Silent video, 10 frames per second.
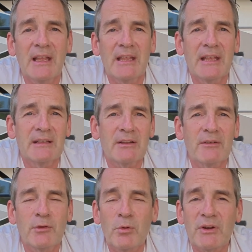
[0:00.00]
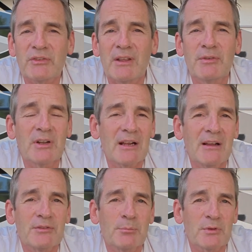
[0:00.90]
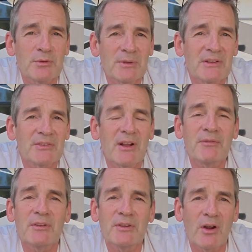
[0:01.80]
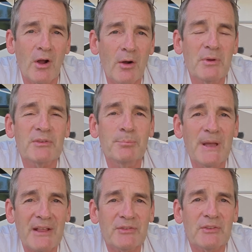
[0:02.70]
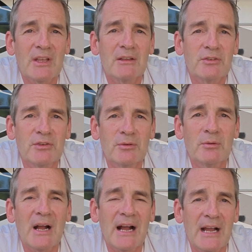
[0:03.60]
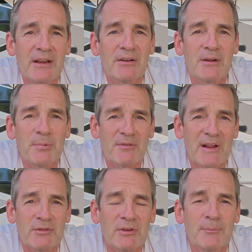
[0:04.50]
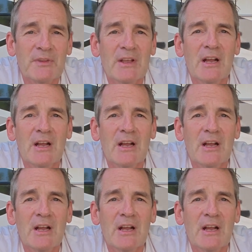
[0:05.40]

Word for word: And of course, if you're not comfortable doing it yourself, you're always best to hire a professional.